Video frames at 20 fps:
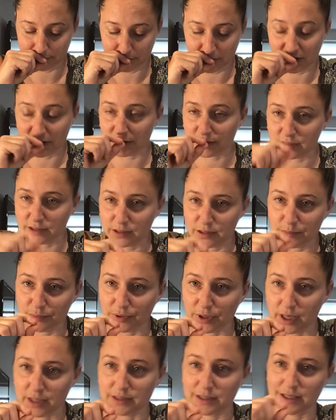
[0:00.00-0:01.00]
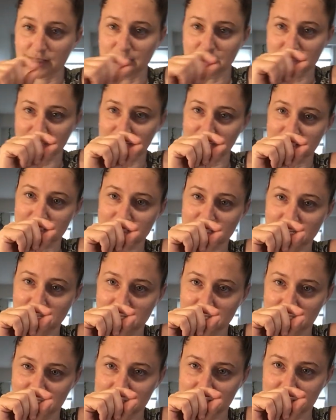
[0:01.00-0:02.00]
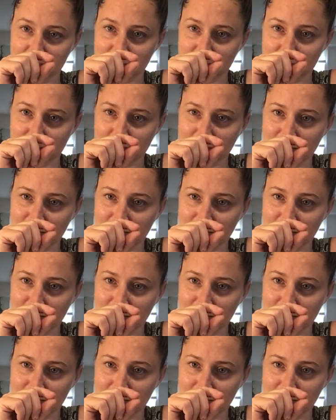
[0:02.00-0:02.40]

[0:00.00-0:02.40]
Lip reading: this is a process that has